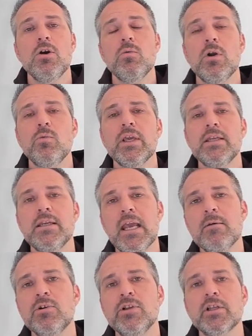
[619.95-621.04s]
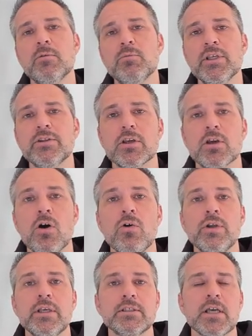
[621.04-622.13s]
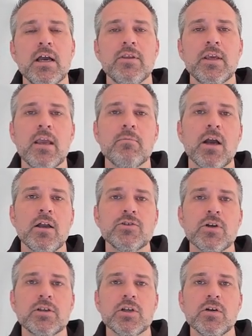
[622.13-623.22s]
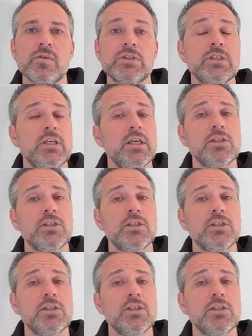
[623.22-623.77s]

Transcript: When we enable and complete the code inside the game contract service,